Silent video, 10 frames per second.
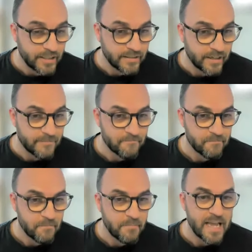Listener,
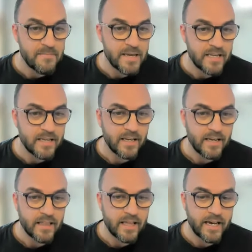maybe
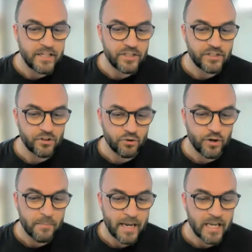they are just
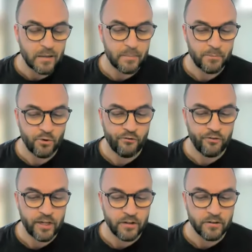good at making
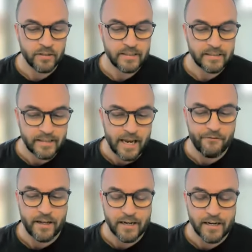people feel
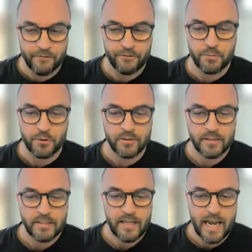safe and
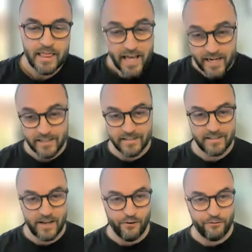comfortable. And that in
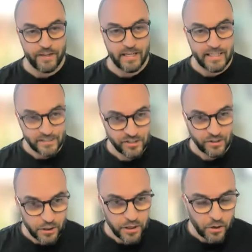itself
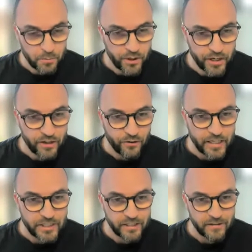is still a therapeutic
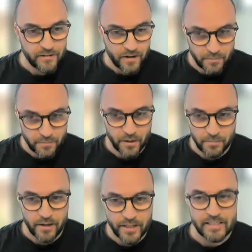intervention.
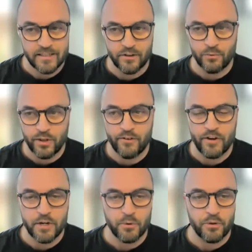I, I believe that's still a
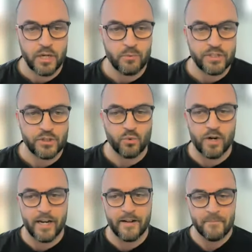really valuable thing, which
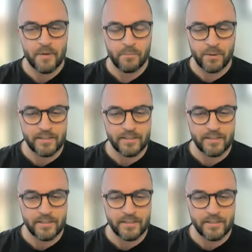is why